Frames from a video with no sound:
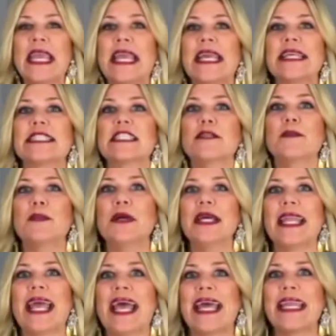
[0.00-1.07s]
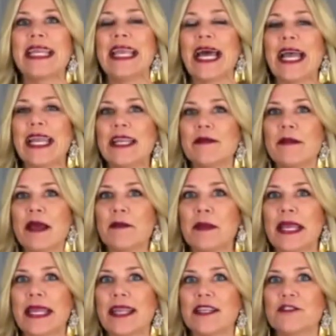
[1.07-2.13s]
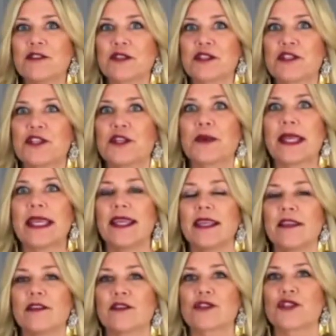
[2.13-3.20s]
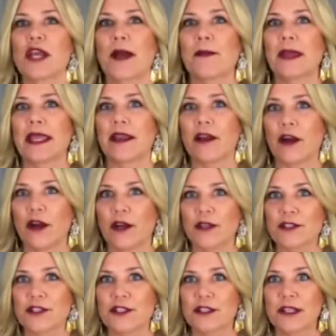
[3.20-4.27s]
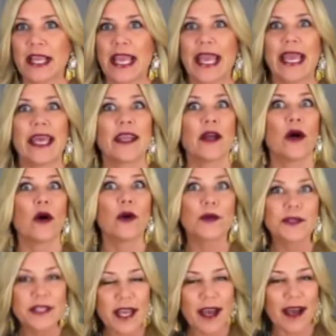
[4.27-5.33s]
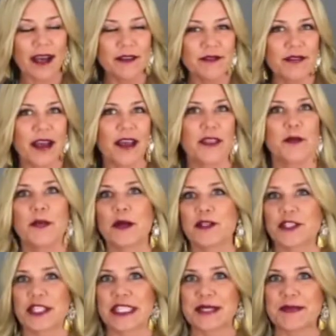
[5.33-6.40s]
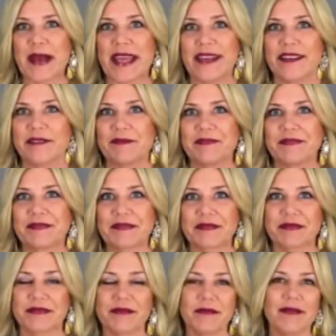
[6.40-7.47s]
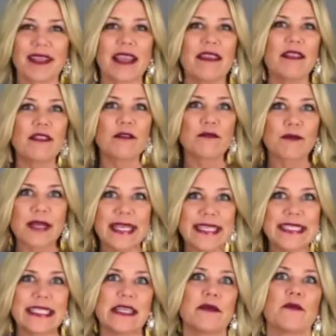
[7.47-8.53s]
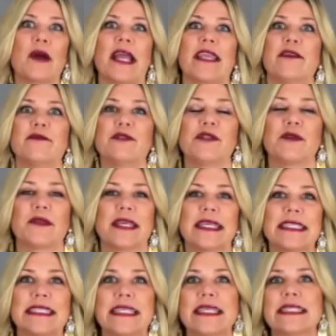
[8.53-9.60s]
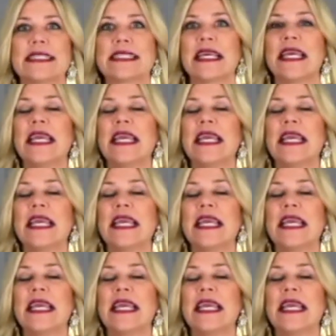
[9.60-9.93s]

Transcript: is to put any item that might interest you in your shopping cart and hold off on the purchase button. The reason why you do this is